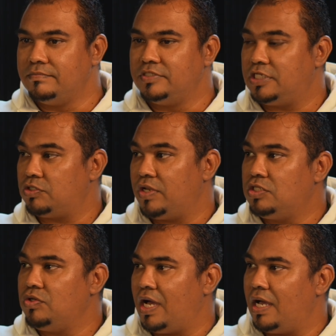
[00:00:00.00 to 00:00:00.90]
just so
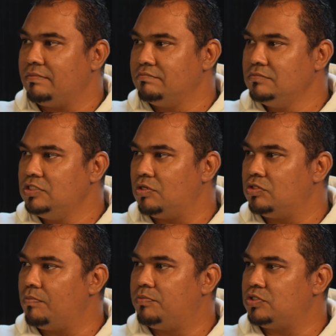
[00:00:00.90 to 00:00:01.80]
that you are
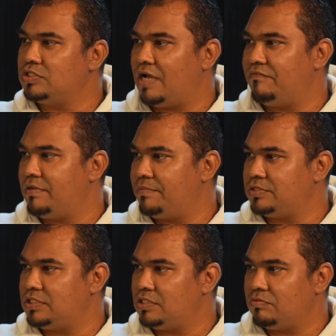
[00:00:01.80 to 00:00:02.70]
don't put yourself in a
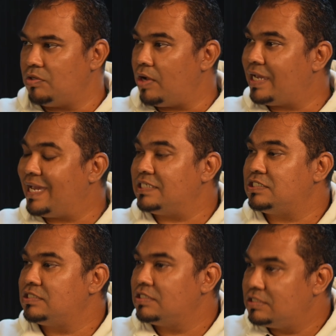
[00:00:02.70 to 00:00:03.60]
position where you are
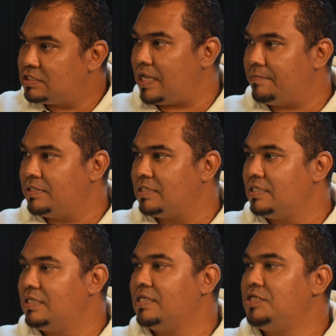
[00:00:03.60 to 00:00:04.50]
cash strapped.
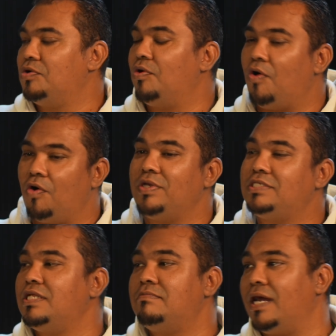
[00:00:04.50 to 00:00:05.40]
You'll always
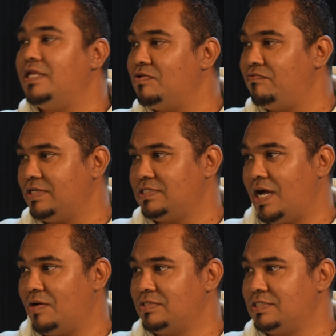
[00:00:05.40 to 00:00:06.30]
need money to fix a
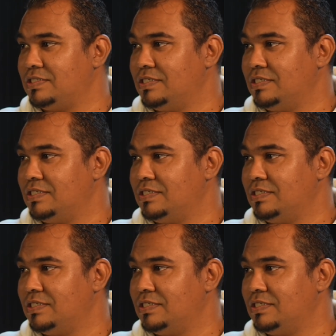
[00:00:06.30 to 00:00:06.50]
house.